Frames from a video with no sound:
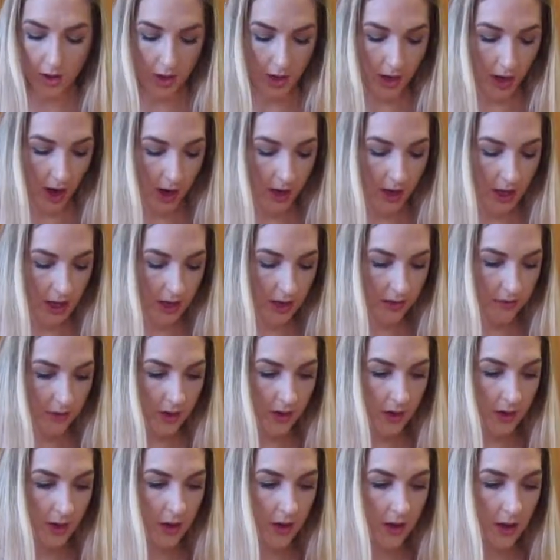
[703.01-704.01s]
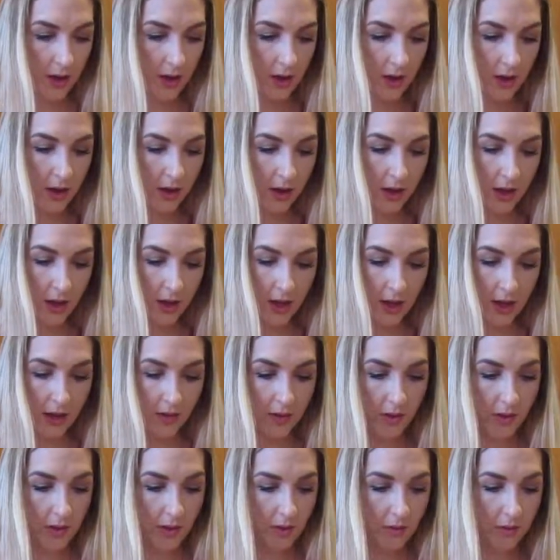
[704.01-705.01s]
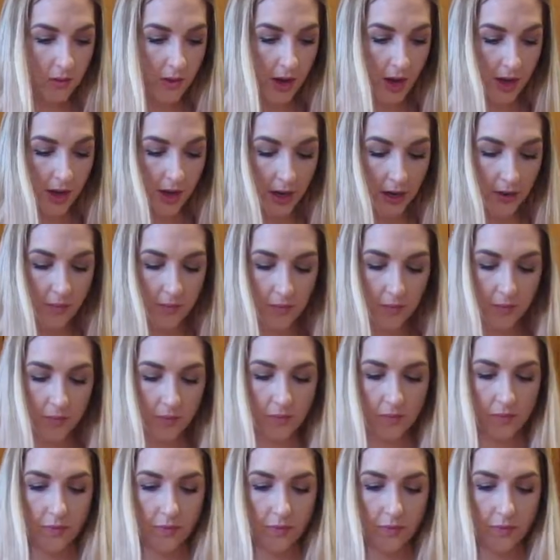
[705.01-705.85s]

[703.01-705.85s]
not even in the netting.